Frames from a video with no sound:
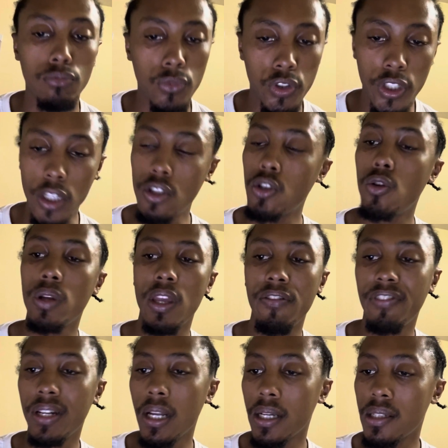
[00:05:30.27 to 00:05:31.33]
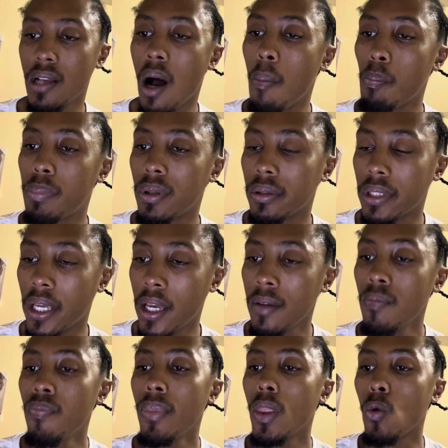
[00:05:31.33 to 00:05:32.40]
Just to give an example,
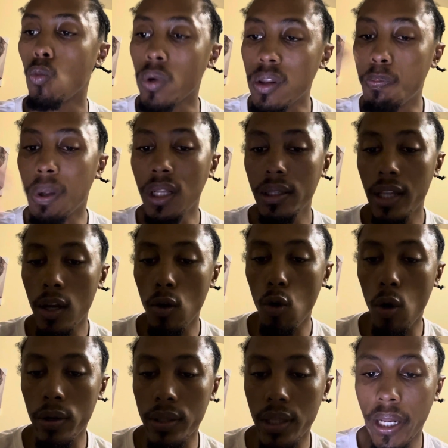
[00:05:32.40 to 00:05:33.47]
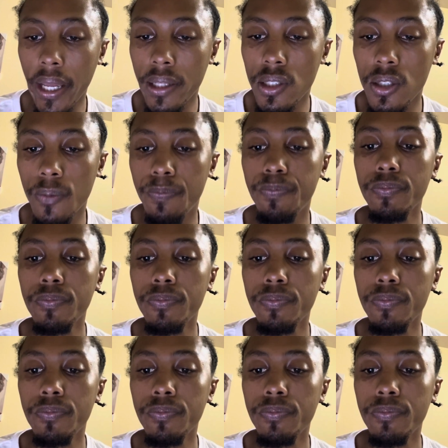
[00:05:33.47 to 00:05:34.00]
with building contracts,